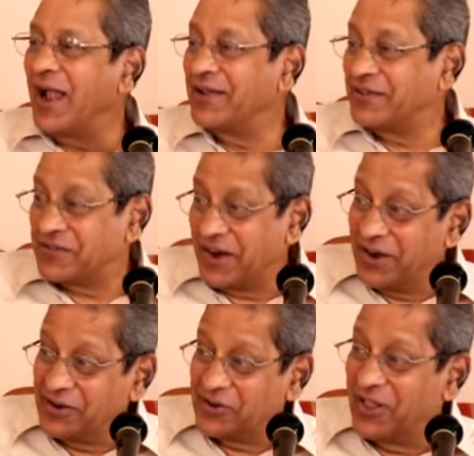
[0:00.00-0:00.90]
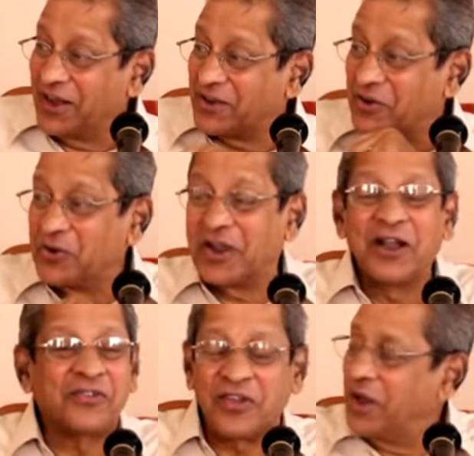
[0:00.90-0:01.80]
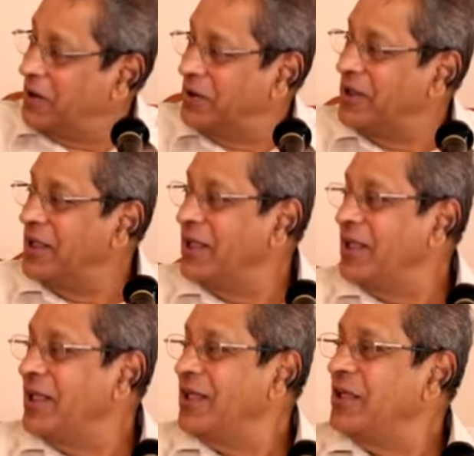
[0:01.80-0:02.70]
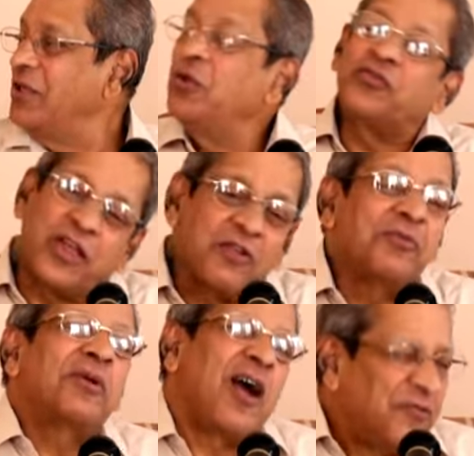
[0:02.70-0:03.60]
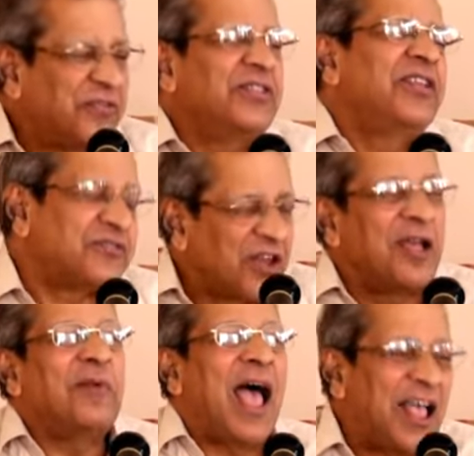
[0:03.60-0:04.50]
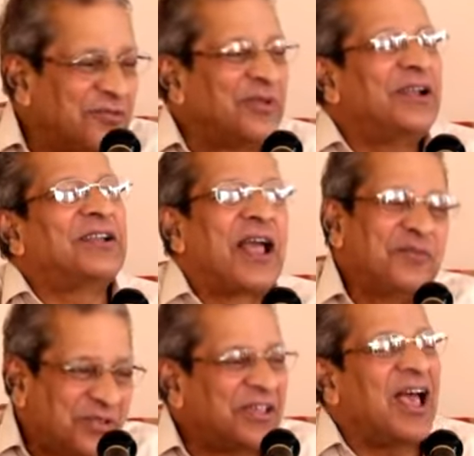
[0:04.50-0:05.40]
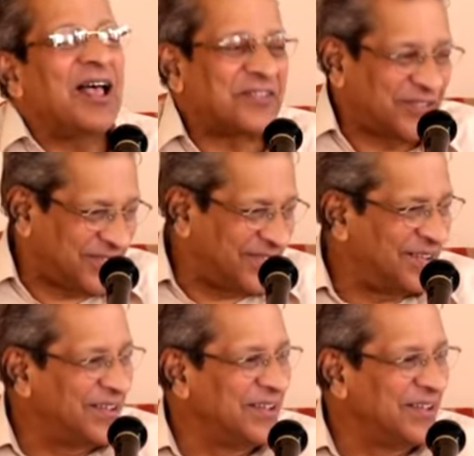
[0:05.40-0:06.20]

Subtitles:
And turned to that cook and said, you serving coffee this time as many times he asks.